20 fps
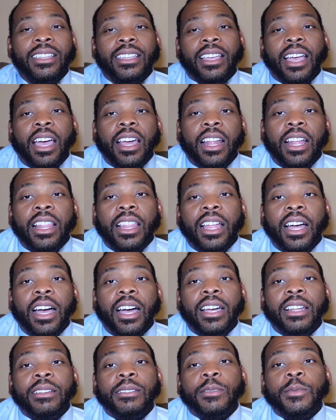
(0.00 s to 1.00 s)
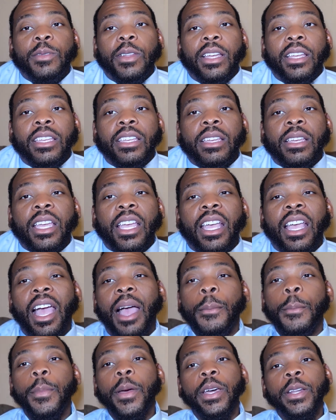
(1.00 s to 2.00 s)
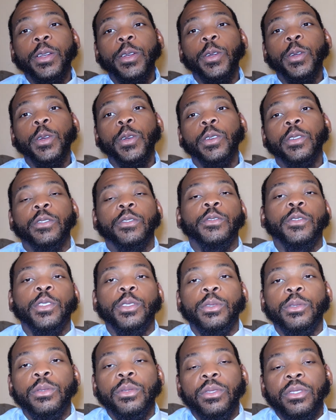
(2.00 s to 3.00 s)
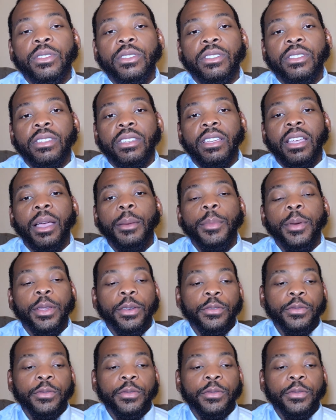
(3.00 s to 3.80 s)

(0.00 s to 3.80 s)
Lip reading: got a lot. Like, it got better views than a